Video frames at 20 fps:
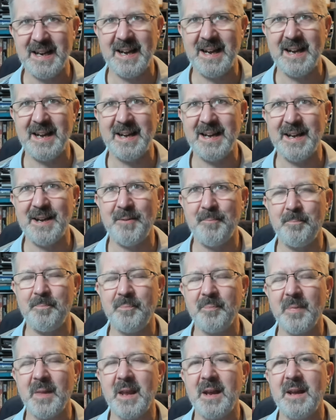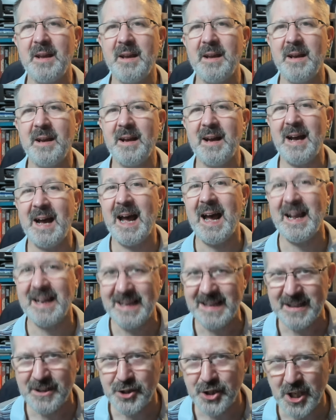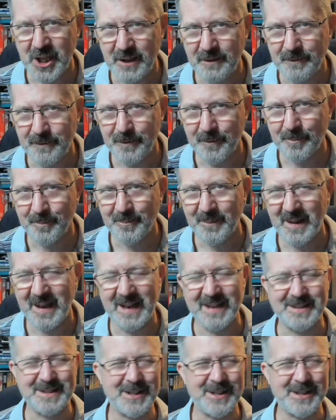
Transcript: um, a handkerchief. And